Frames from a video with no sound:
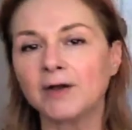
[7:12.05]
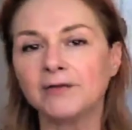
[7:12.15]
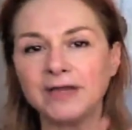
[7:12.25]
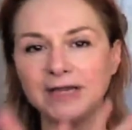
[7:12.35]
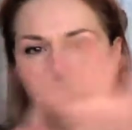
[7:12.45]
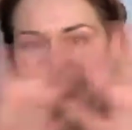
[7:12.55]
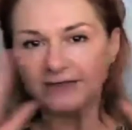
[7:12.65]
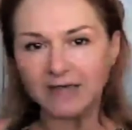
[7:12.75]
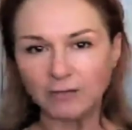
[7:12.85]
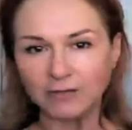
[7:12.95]
evened
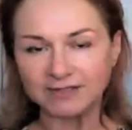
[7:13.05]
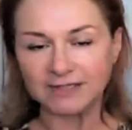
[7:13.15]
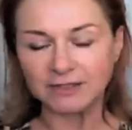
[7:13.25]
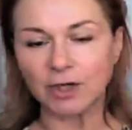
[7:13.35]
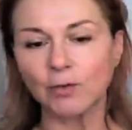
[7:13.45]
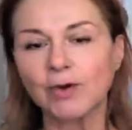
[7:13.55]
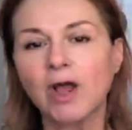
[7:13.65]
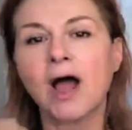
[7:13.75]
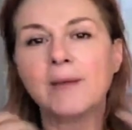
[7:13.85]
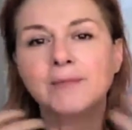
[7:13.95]
out the skin tone,
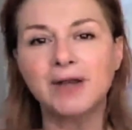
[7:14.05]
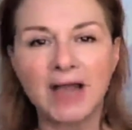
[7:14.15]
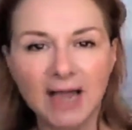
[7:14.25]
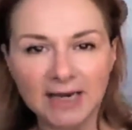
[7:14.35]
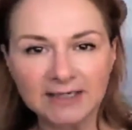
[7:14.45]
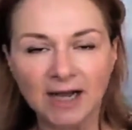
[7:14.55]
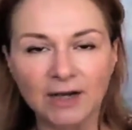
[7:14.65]
I'm going to add color.